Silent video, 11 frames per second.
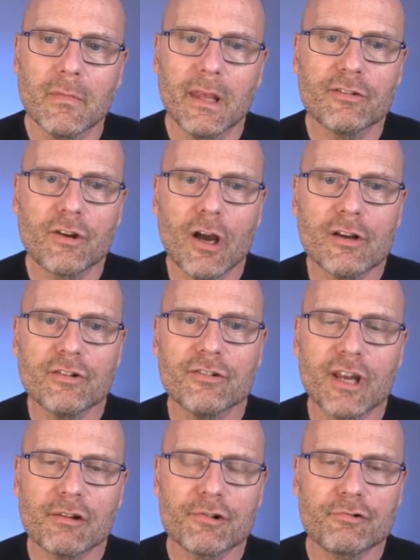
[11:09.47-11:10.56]
is conscious
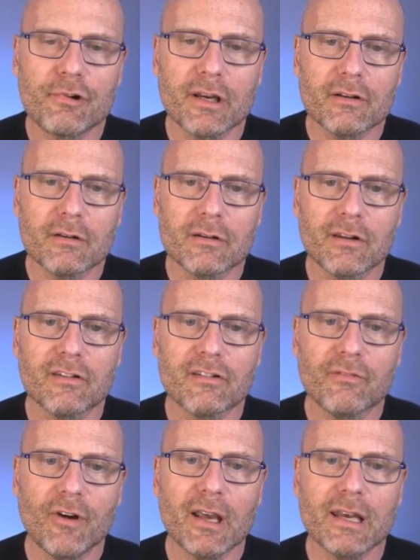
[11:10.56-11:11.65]
neck restraint. This is
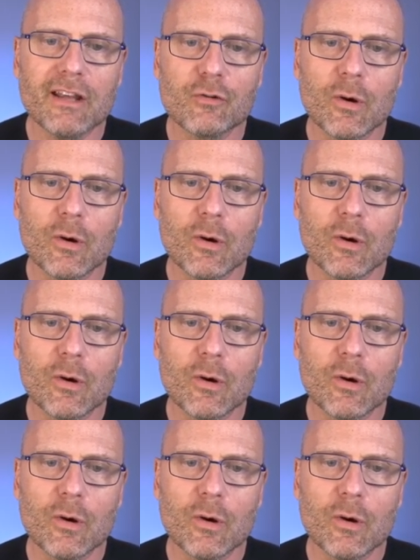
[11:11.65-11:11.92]
defined as,